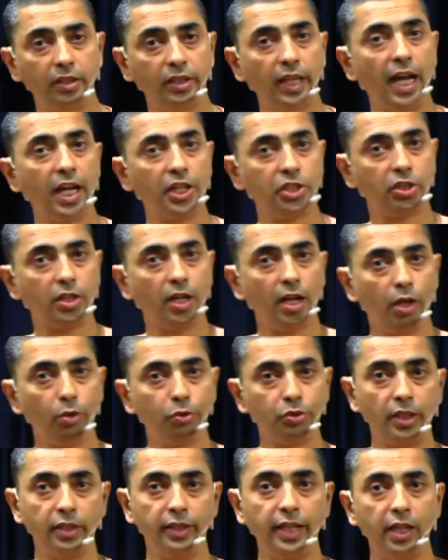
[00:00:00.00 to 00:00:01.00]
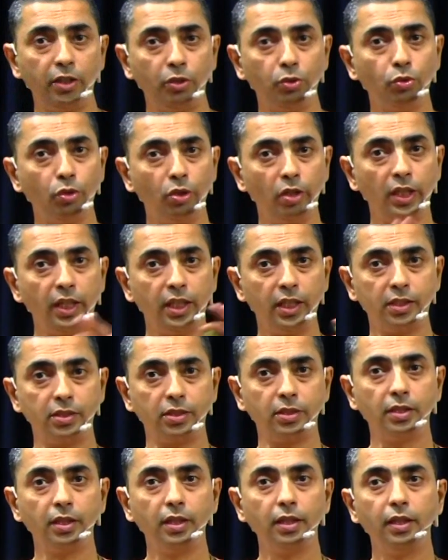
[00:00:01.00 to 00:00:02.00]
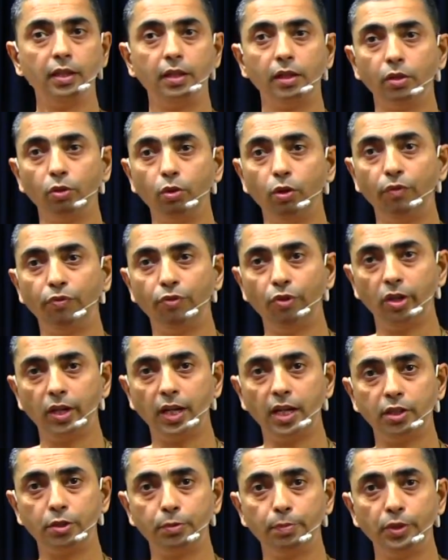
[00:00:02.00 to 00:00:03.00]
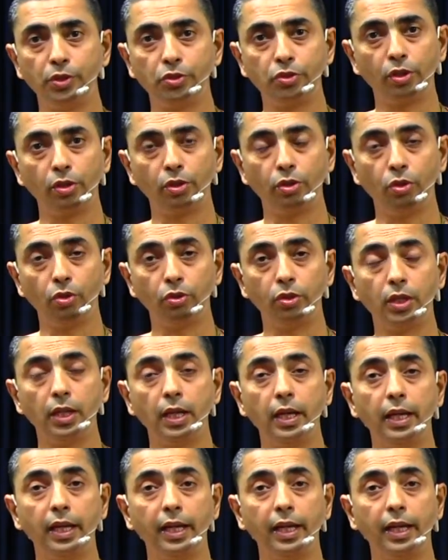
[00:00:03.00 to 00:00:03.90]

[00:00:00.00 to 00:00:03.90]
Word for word: a thatched house and that too only is good for our spiritual growth.